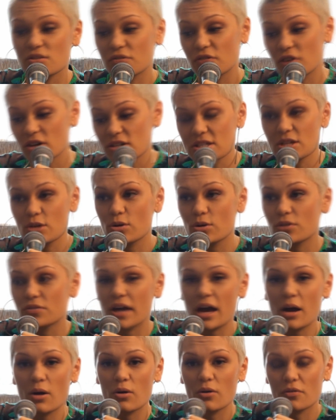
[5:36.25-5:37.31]
it's the first single off
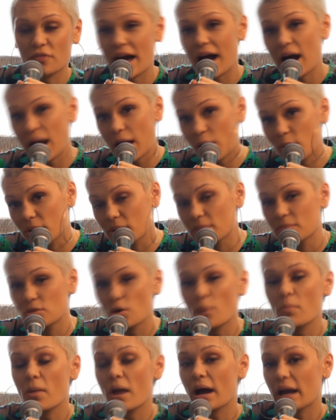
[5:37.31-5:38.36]
that album,
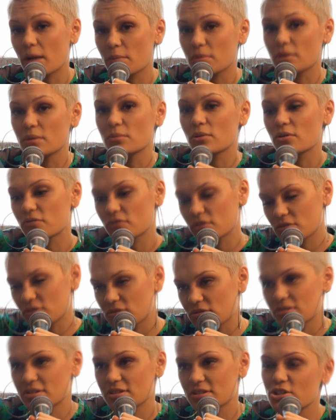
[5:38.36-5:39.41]
not my album, off
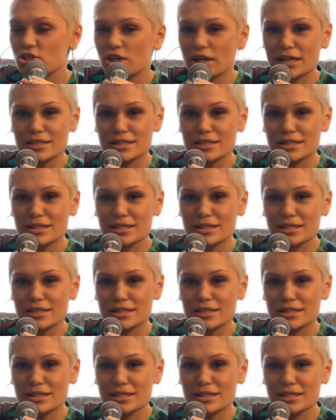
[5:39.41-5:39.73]
DJ